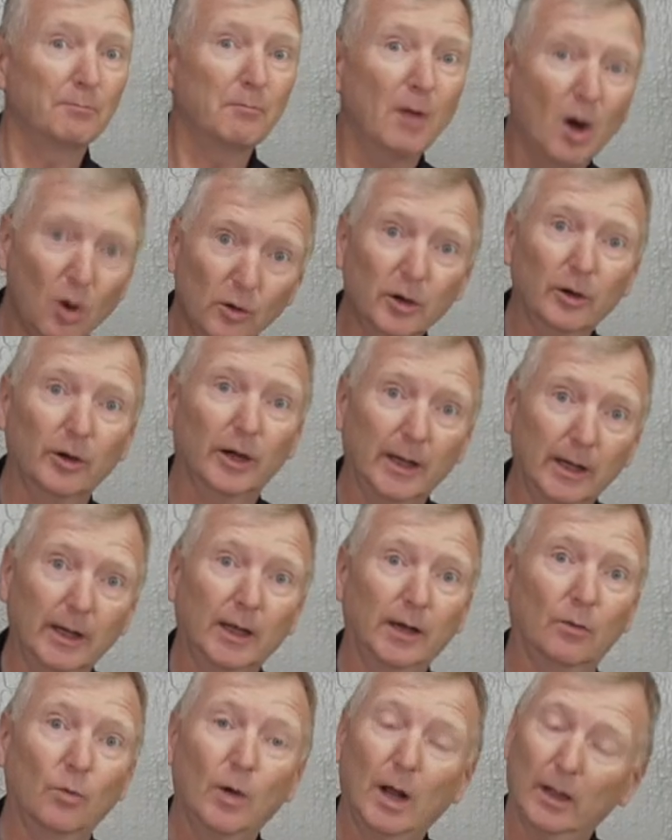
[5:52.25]
the motor in
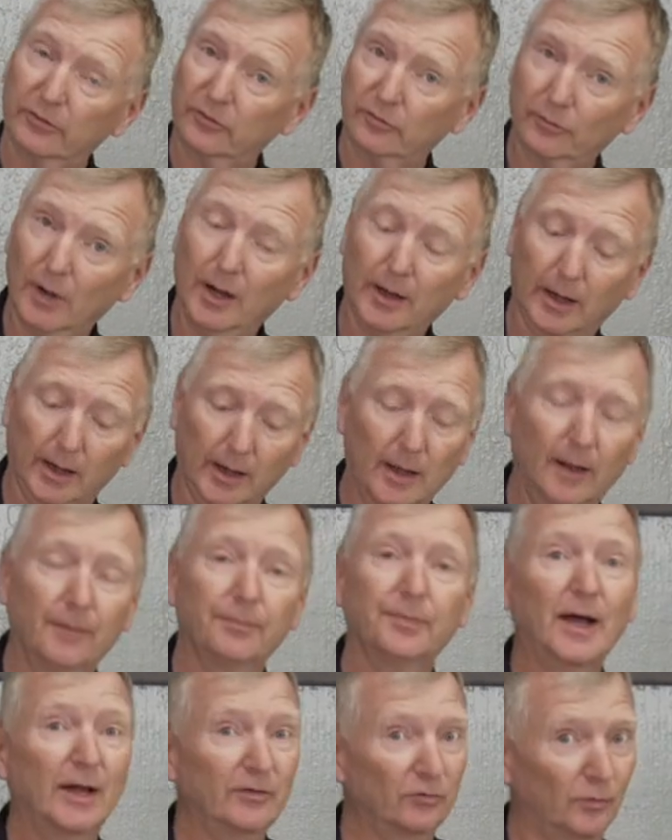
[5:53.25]
it while it's running.
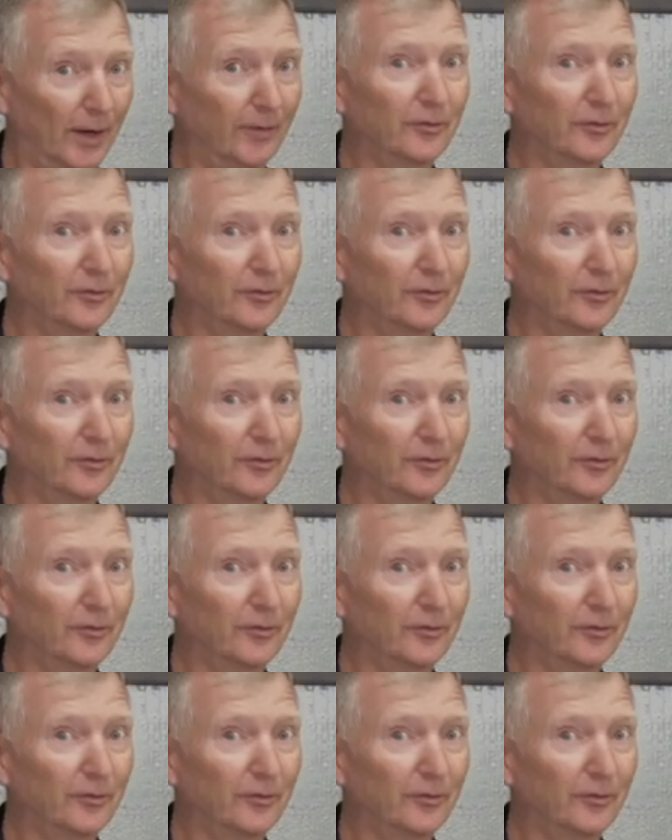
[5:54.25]
That's